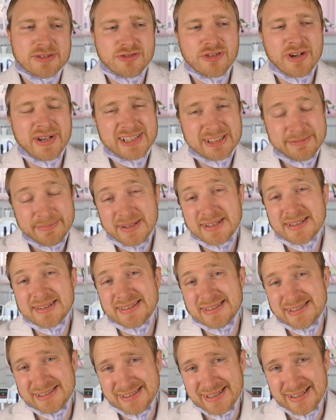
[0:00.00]
Try and spend at
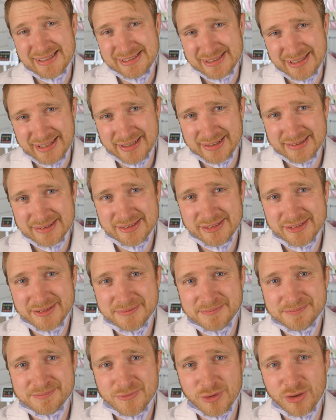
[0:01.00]
least 10 seconds
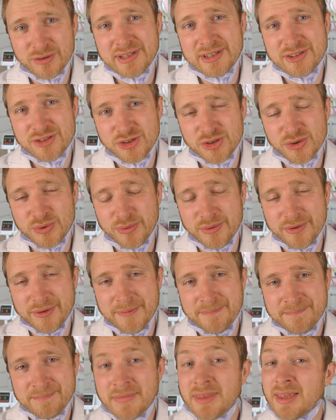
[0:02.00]
on each
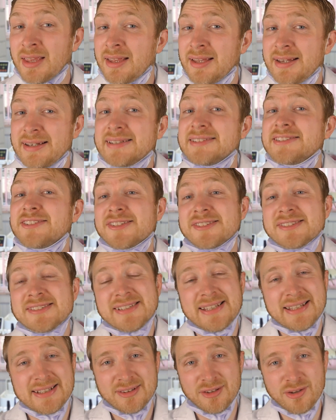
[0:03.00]
tooth. It
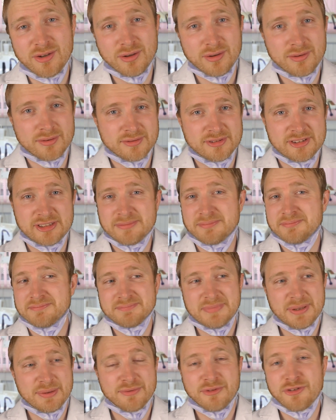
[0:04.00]
doesn't take long. It's
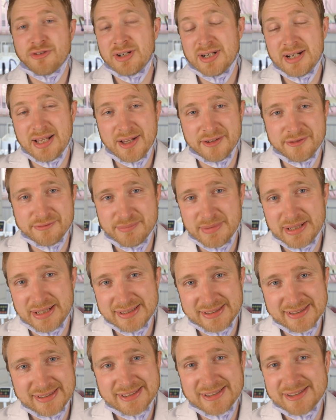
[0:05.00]
about 3.5
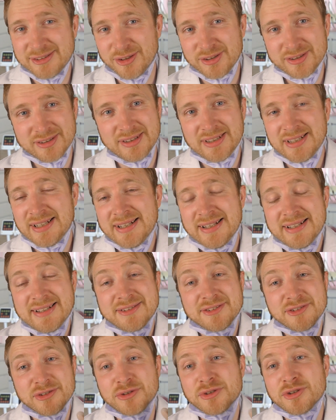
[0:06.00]
minutes. It's not
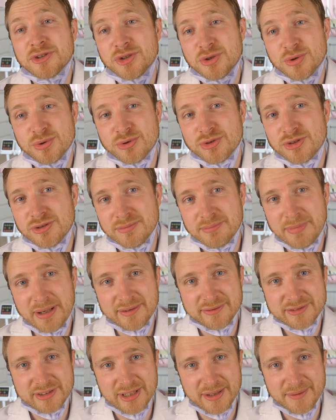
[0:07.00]
a huge
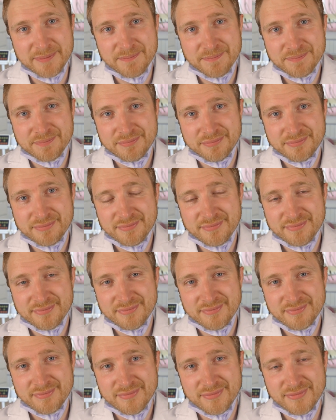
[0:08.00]
amount of time.
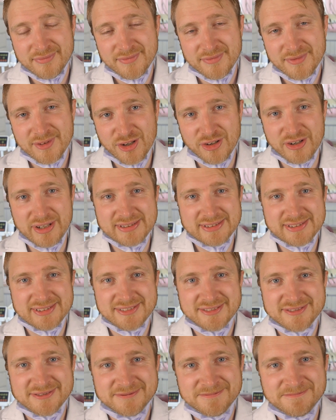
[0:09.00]
Alright?
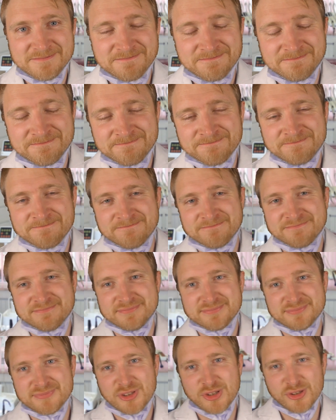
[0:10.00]

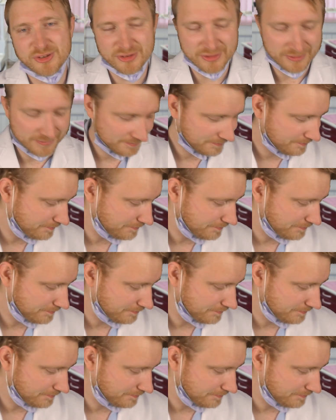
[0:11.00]
Good.